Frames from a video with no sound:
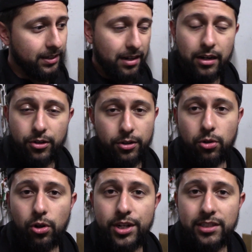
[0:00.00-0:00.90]
I couldn't
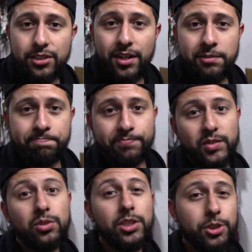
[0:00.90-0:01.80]
call yesterday,
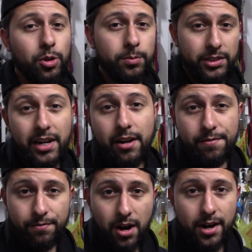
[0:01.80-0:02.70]
so I showed up today,
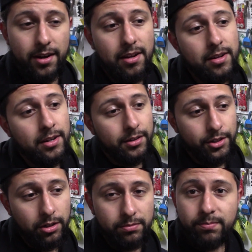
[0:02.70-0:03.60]
Friday.
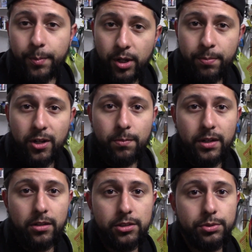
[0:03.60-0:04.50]
Yo, I'm here to pick up my
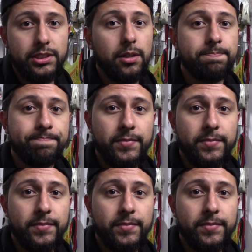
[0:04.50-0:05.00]
clutch. What's up?